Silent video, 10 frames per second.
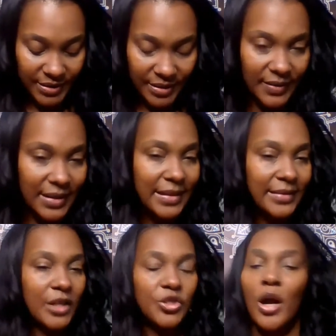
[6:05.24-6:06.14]
and things like
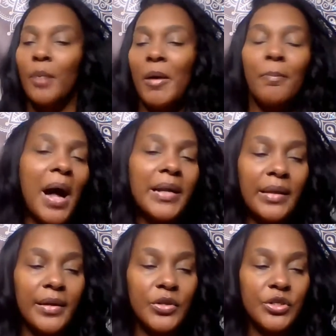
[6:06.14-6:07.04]
that talk about body
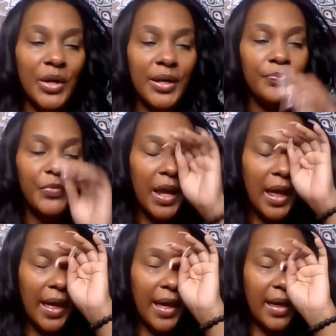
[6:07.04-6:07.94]
language, right?
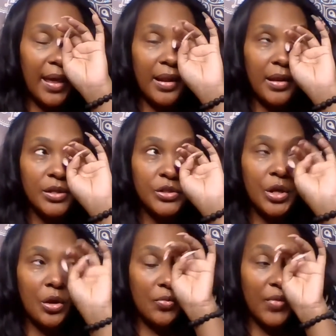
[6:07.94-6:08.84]
And
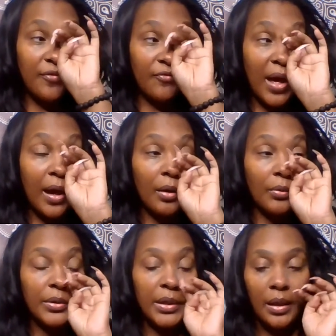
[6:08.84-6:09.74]
so they
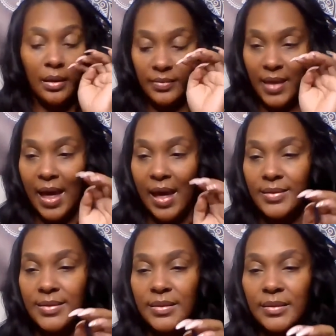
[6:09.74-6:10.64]
found
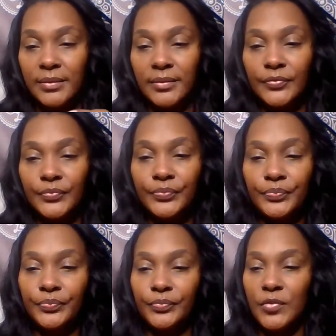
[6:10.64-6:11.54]
that,
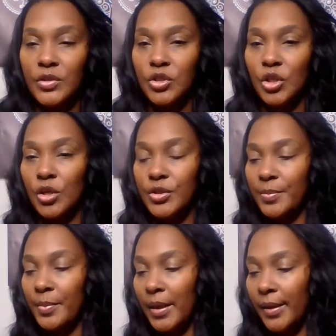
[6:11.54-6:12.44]
excuse
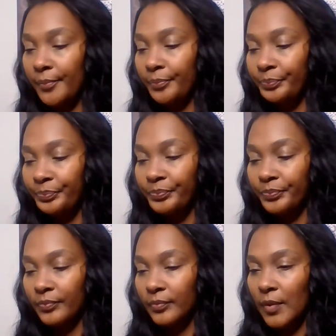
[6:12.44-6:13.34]
me,
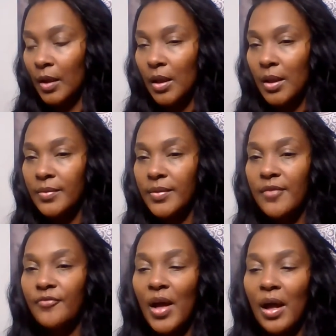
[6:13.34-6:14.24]
they
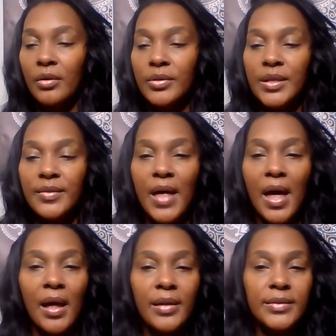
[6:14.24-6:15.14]
found that